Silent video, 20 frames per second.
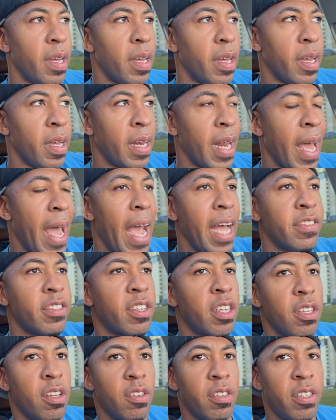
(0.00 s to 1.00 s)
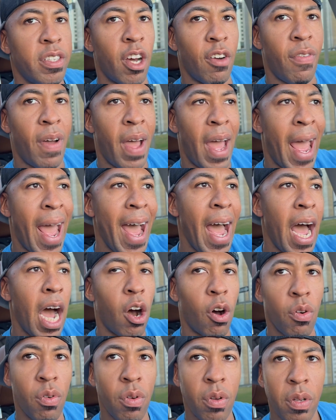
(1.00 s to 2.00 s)
and asking yourself
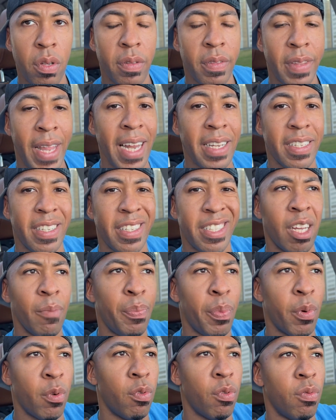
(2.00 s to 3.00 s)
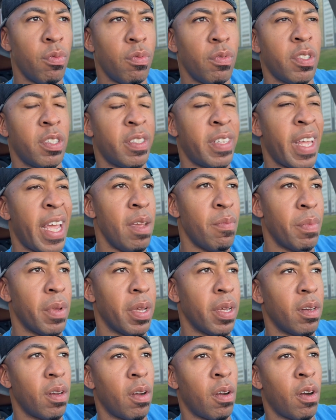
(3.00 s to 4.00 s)
how, that simple
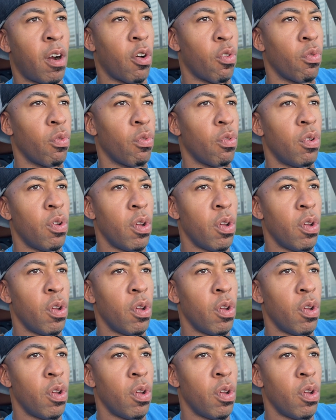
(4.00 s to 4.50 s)
statement, or